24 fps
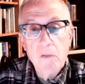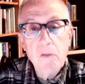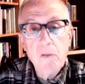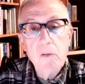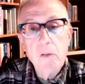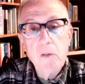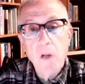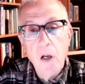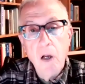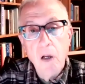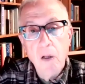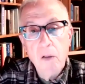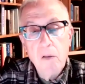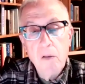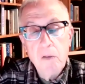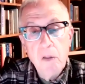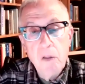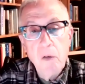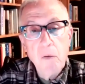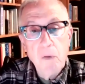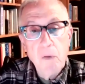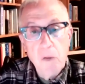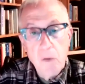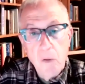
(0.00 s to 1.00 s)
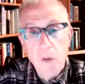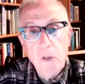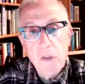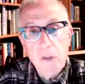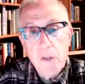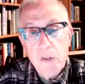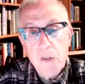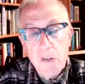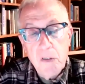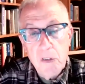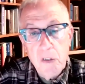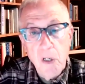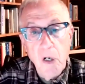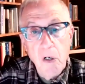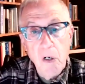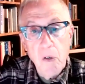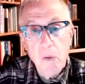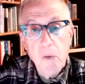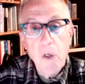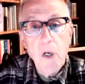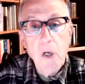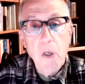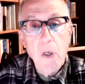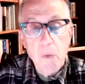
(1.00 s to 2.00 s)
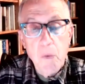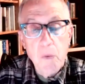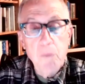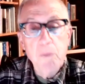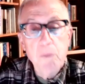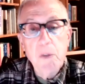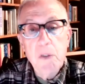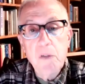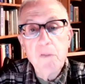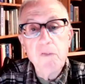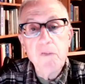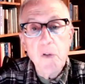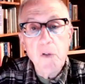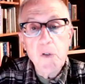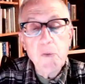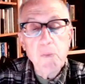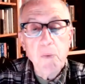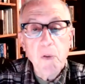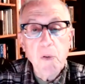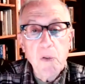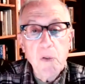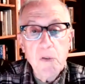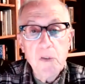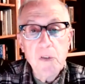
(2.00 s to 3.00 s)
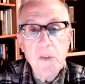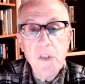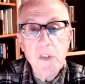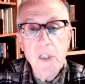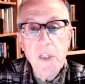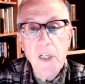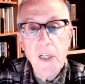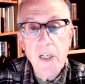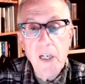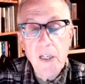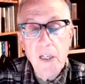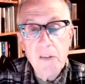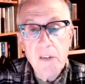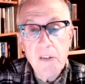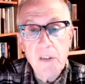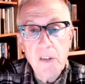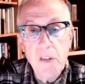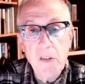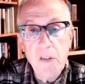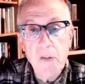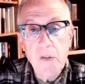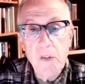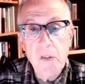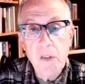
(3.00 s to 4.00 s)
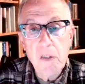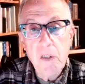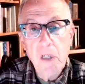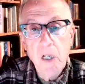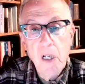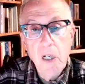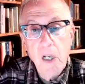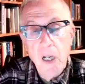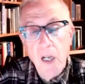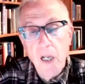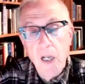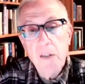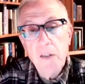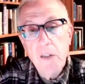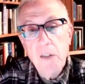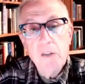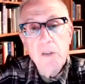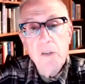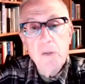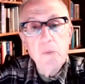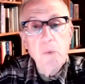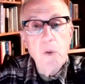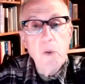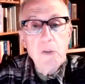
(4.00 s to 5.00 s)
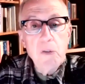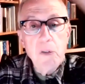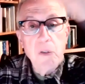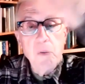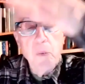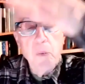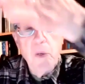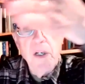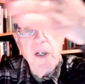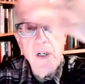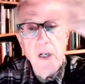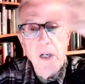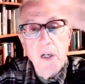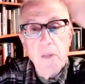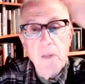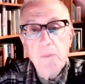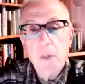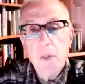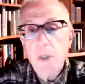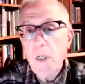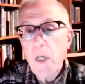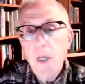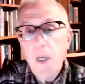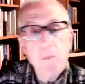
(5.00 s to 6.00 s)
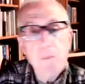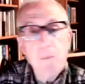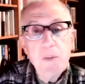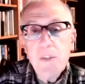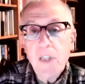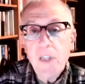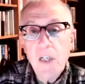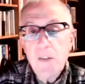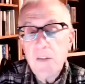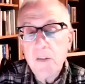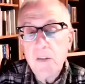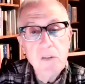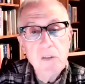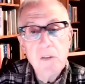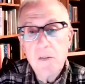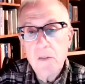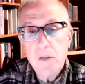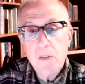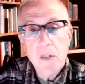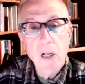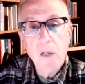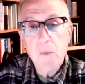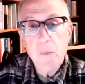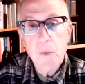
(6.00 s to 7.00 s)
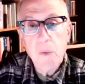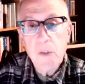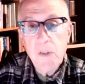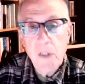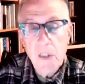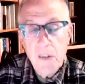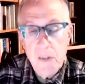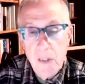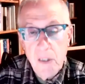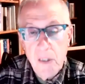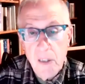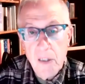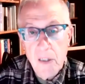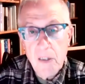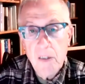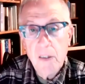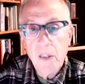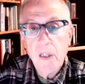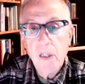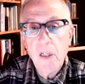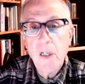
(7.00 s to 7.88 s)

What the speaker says: the longest to go, would be the first person to get executed, and then you'd work your way up. But that's not what they did.